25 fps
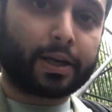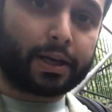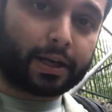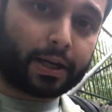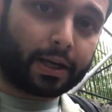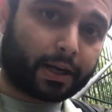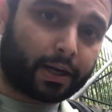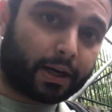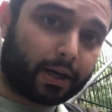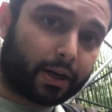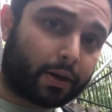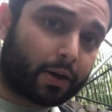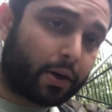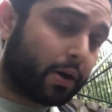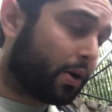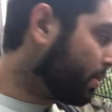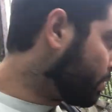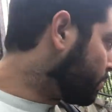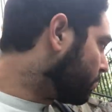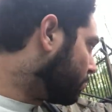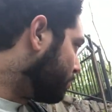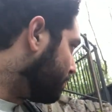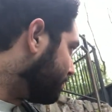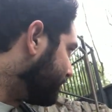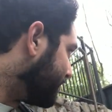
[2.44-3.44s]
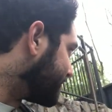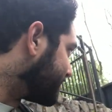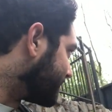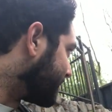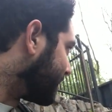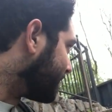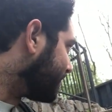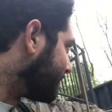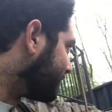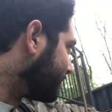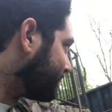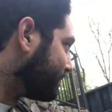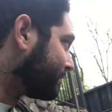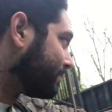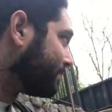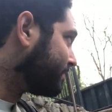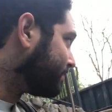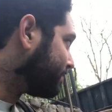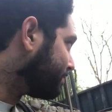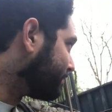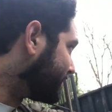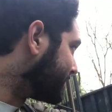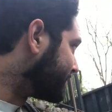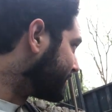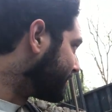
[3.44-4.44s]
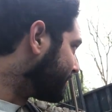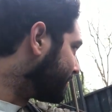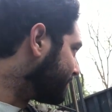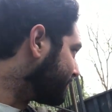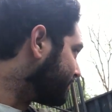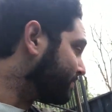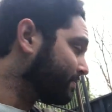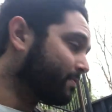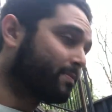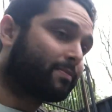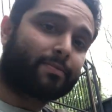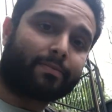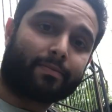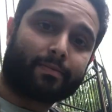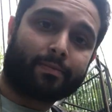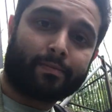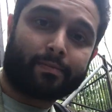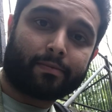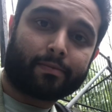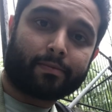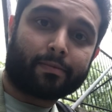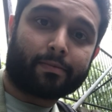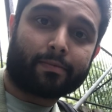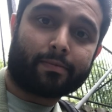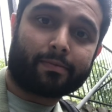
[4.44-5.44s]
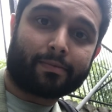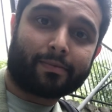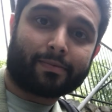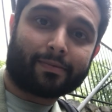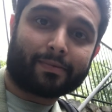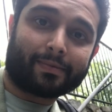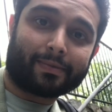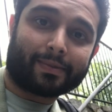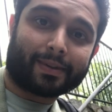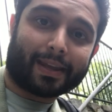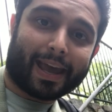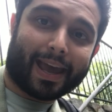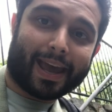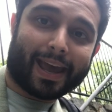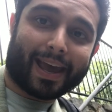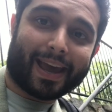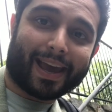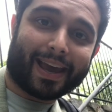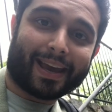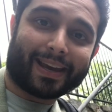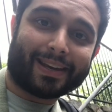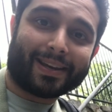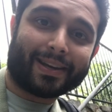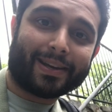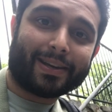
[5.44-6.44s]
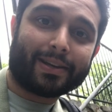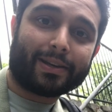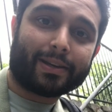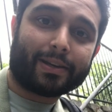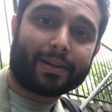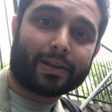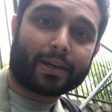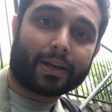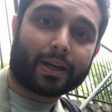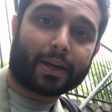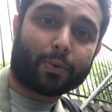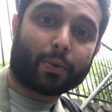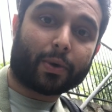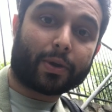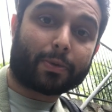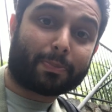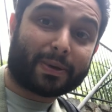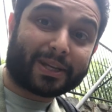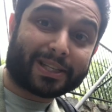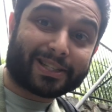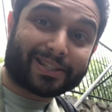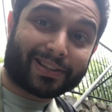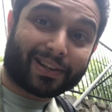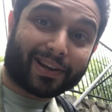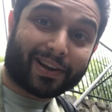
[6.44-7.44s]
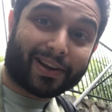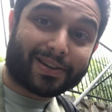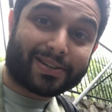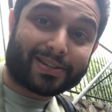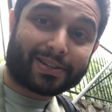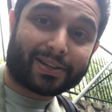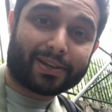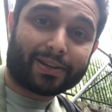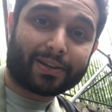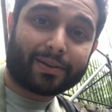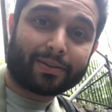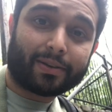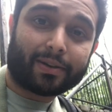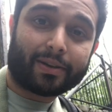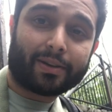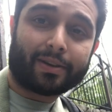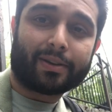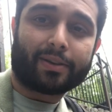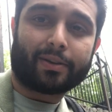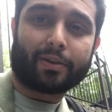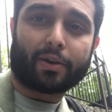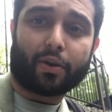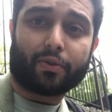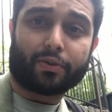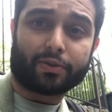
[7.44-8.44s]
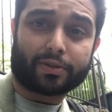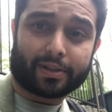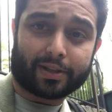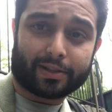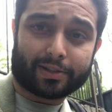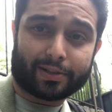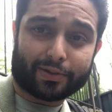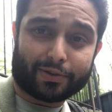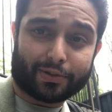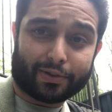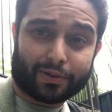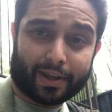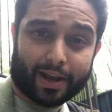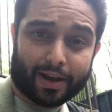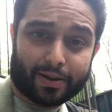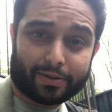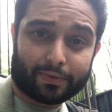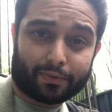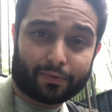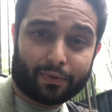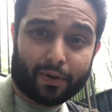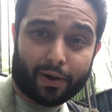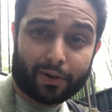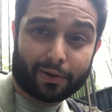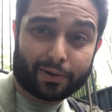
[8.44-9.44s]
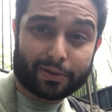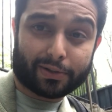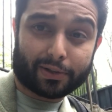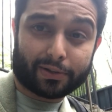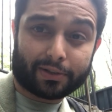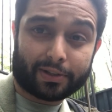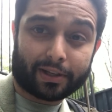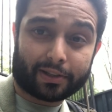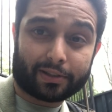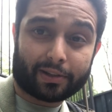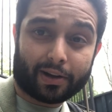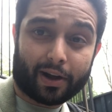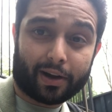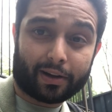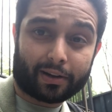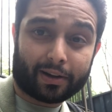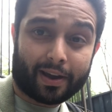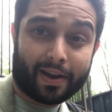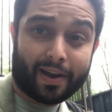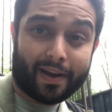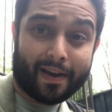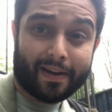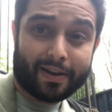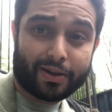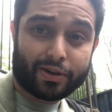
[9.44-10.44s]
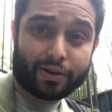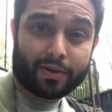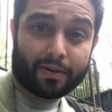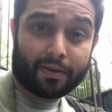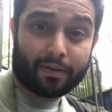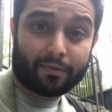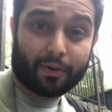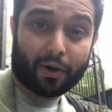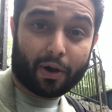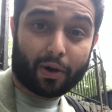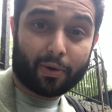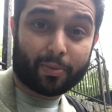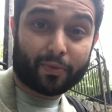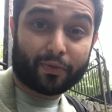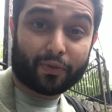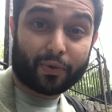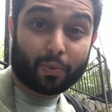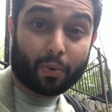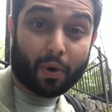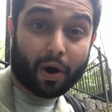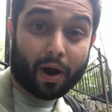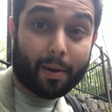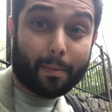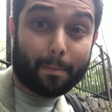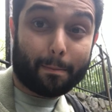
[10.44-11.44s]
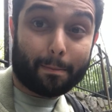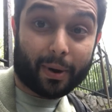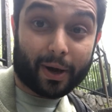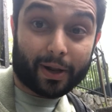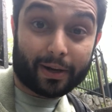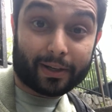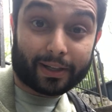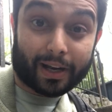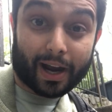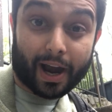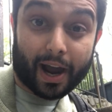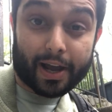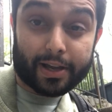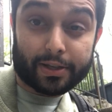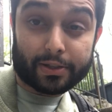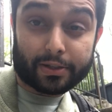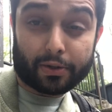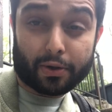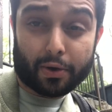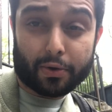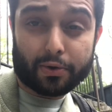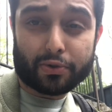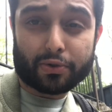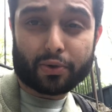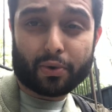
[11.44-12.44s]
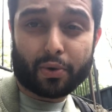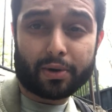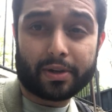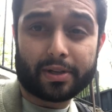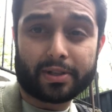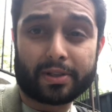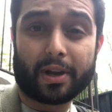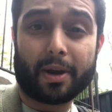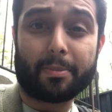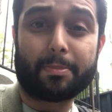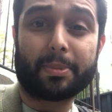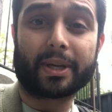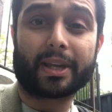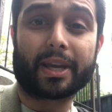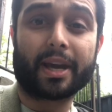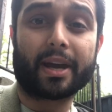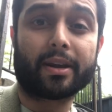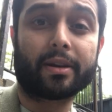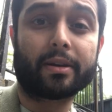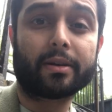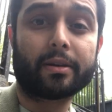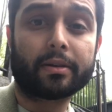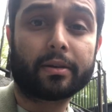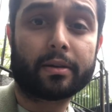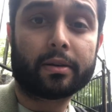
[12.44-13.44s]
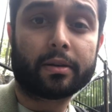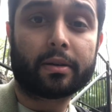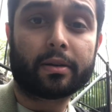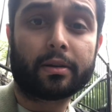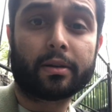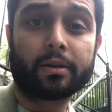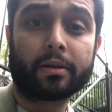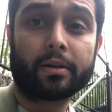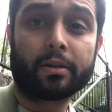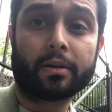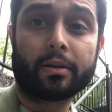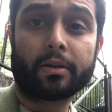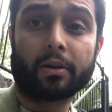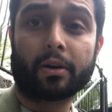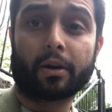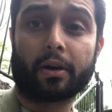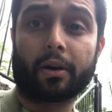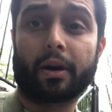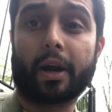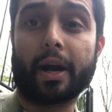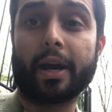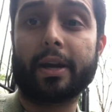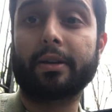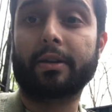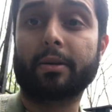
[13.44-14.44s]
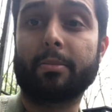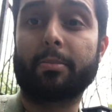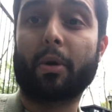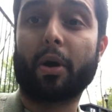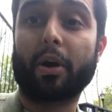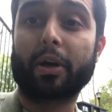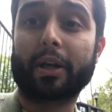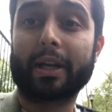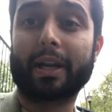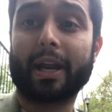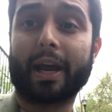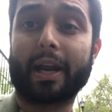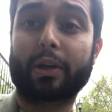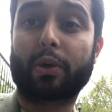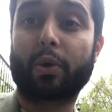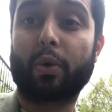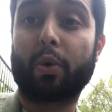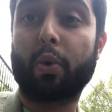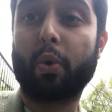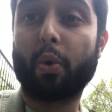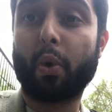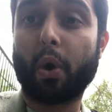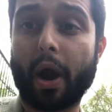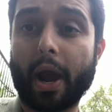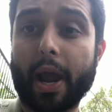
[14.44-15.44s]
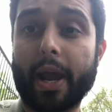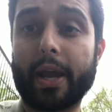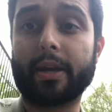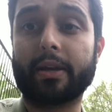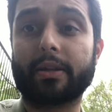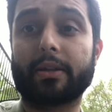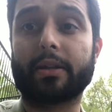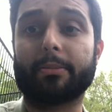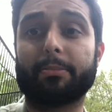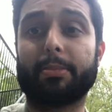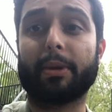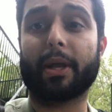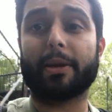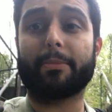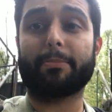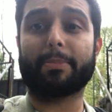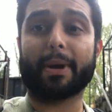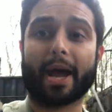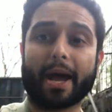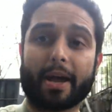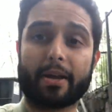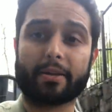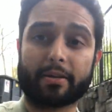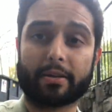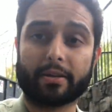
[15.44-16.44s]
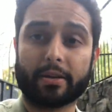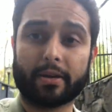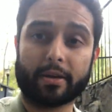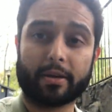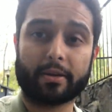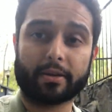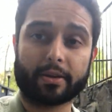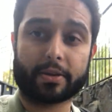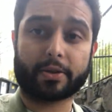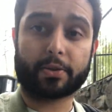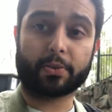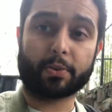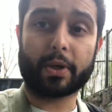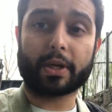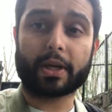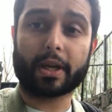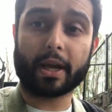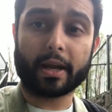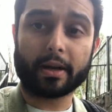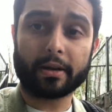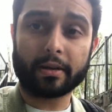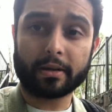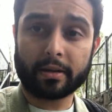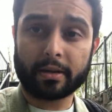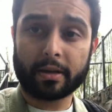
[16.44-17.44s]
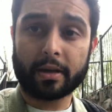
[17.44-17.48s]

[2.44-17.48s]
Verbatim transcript: Here, pizza, pizza. Hey, here with Pizza the Husky, over 600,000 followers on TikTok. Follow him if you want, but guys, Dogecoin is up again. All right, the market had quite the bloodbath this weekend.